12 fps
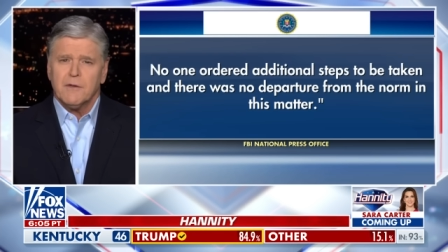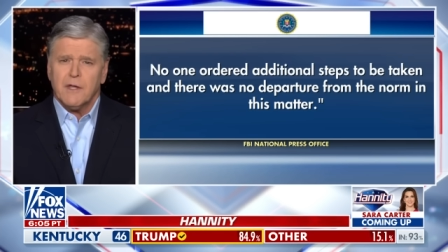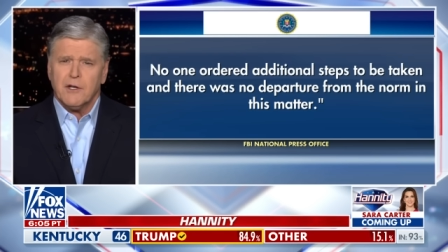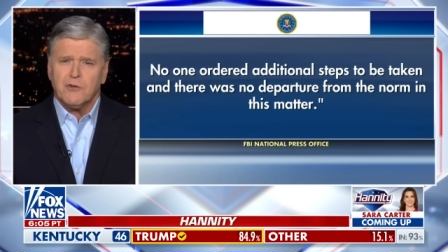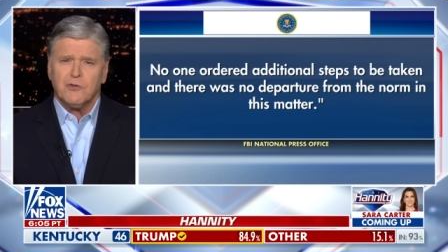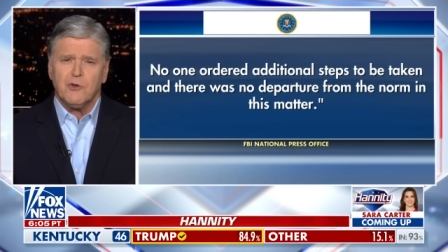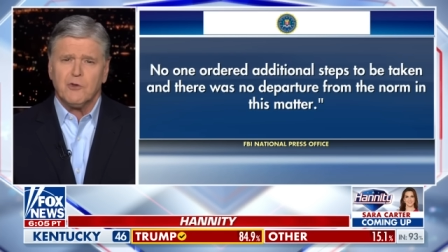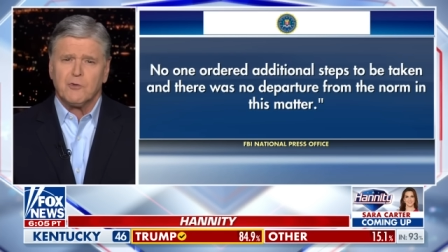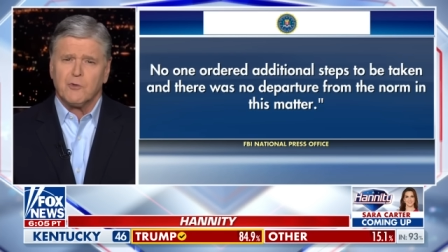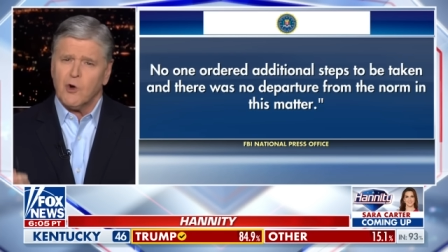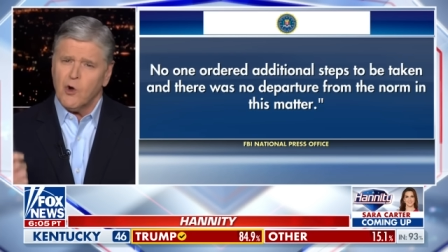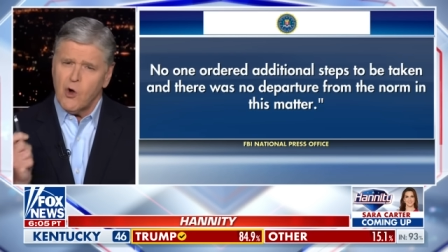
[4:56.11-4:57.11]
That is used
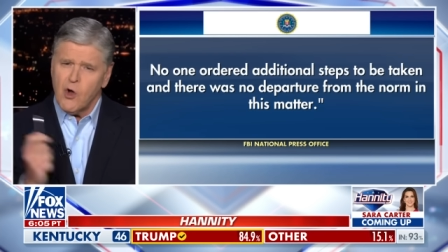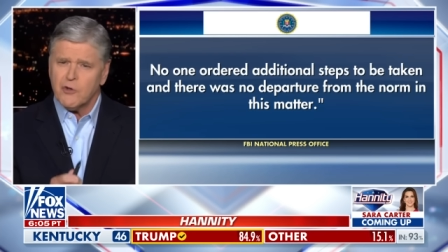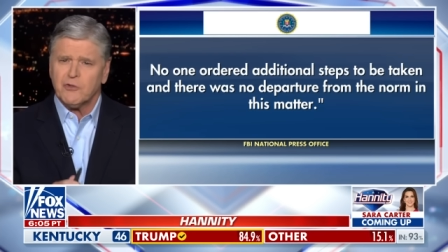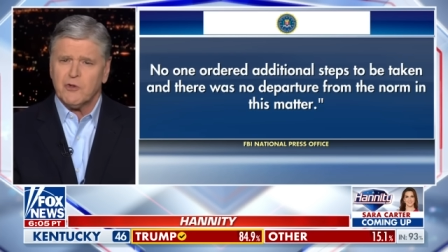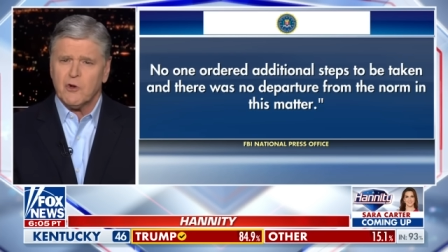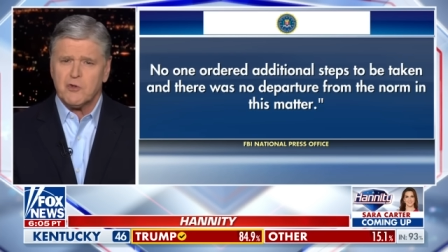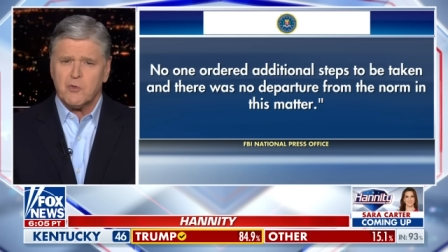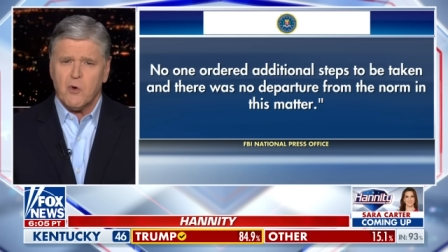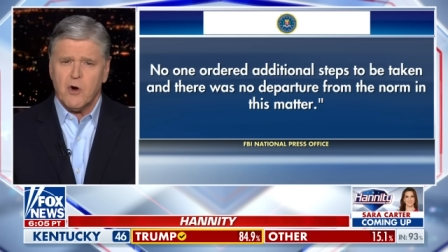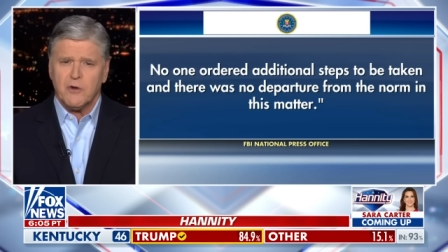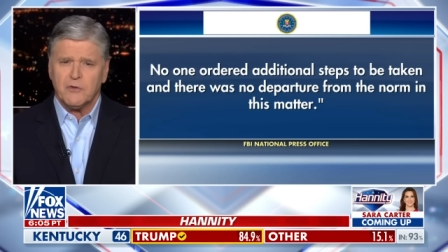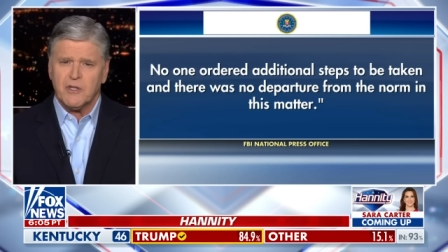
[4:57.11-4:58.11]
for all search
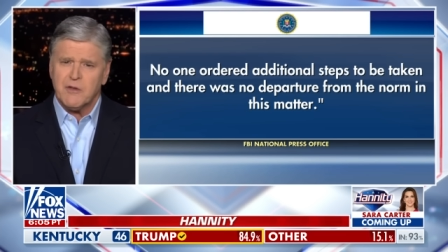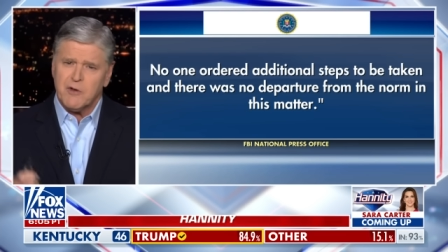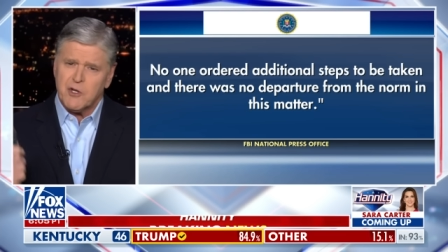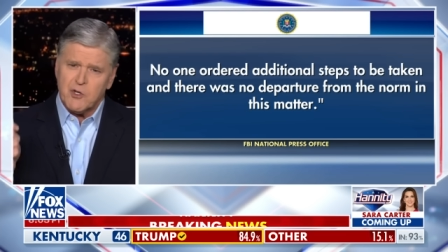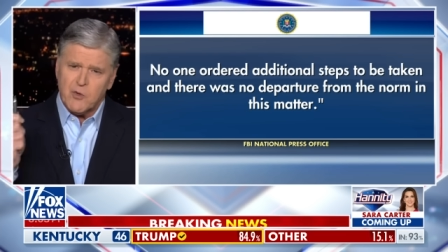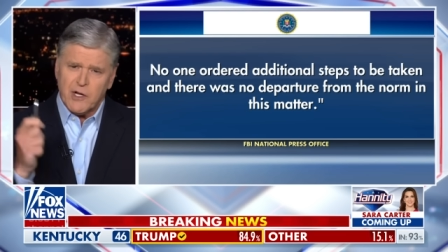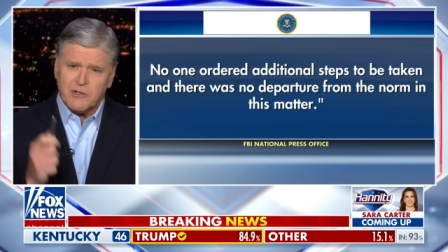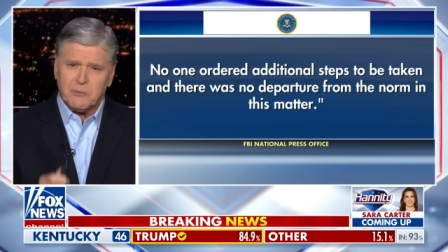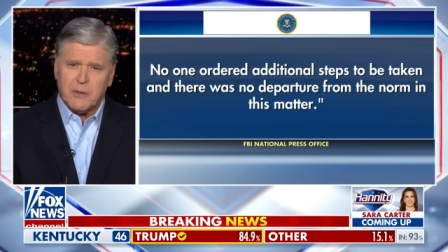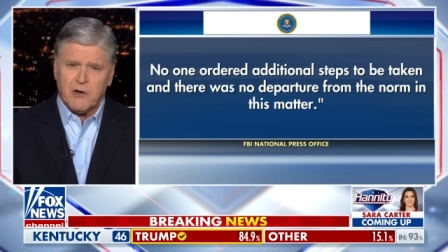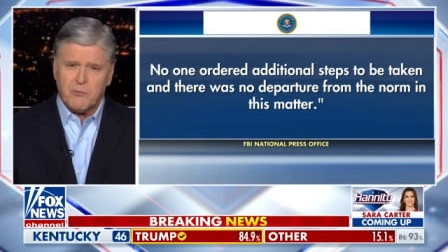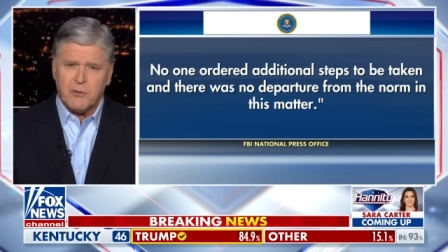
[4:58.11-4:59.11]
warrants, even a U.S.
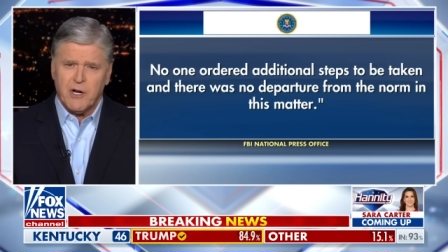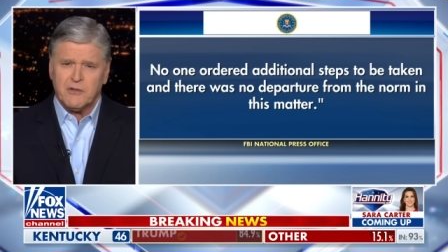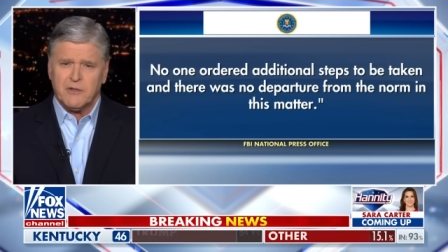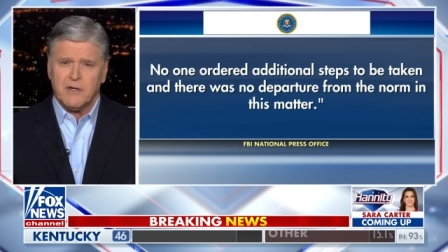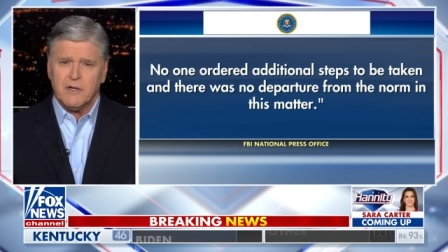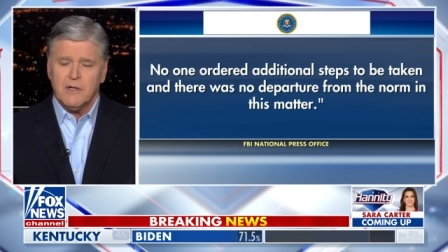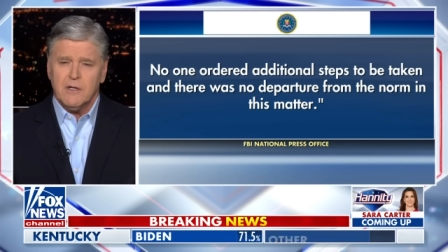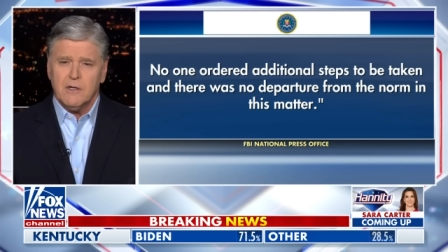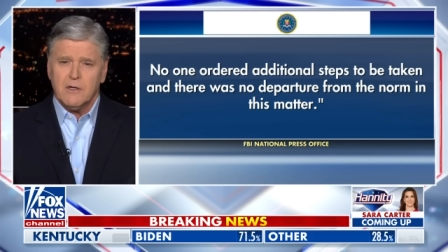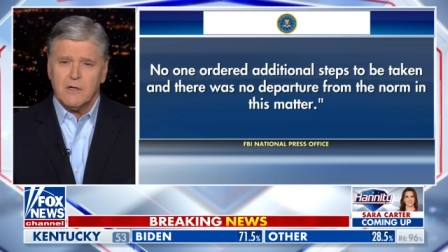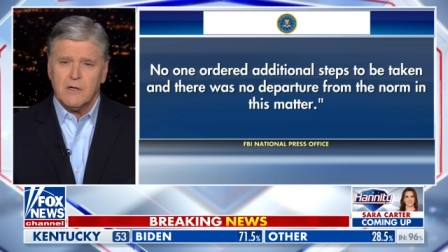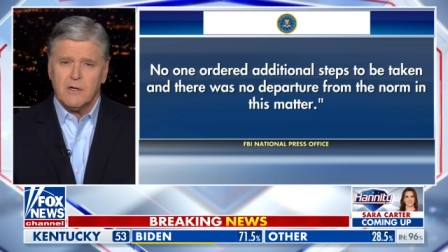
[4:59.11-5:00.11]
president,
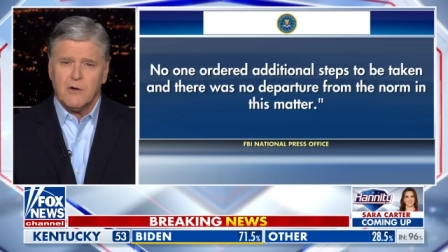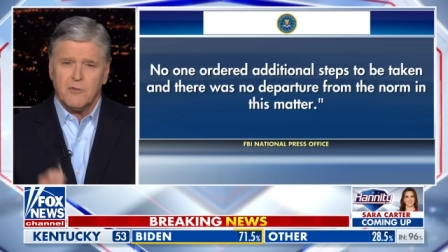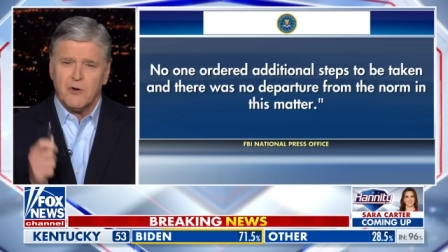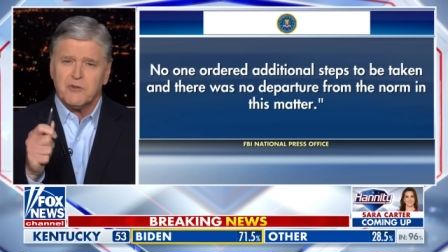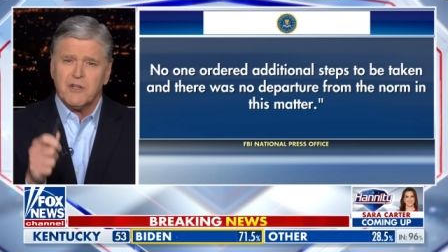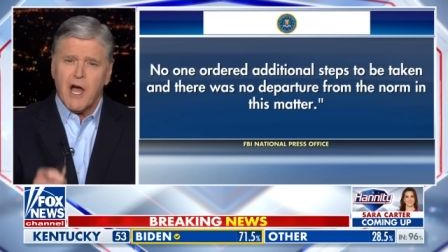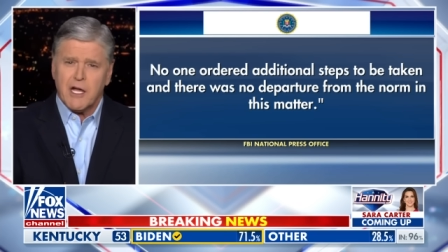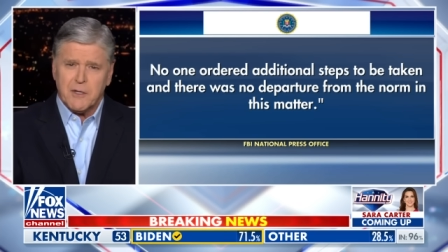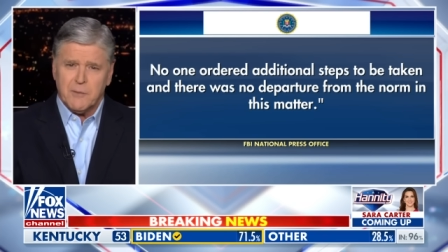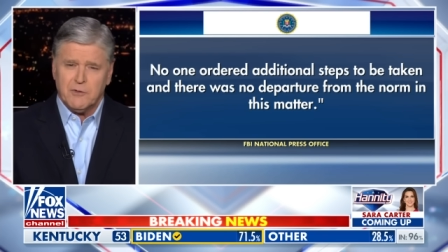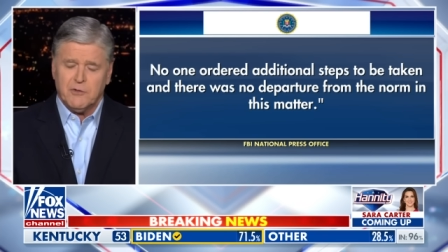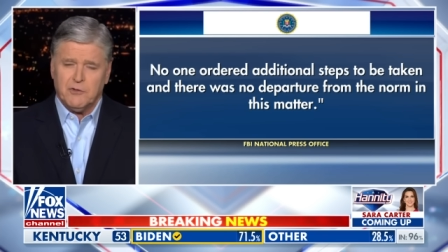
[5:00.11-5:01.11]
over a
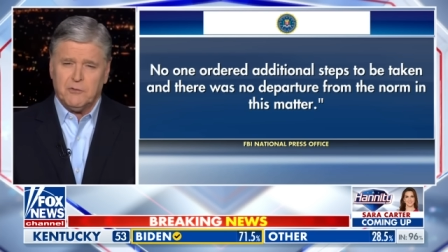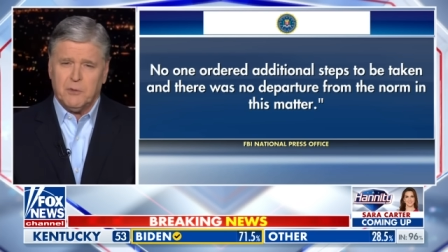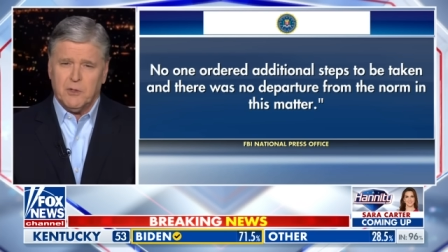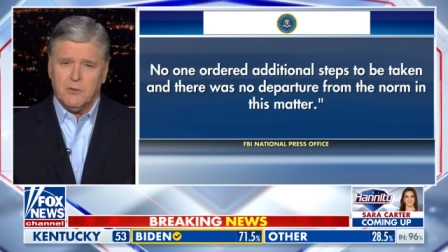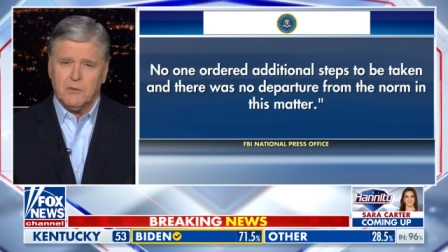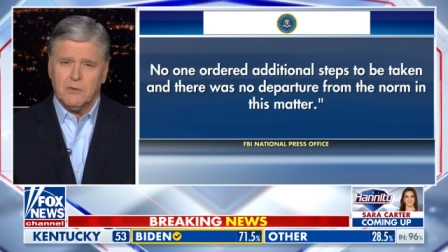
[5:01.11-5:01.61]
document dispute.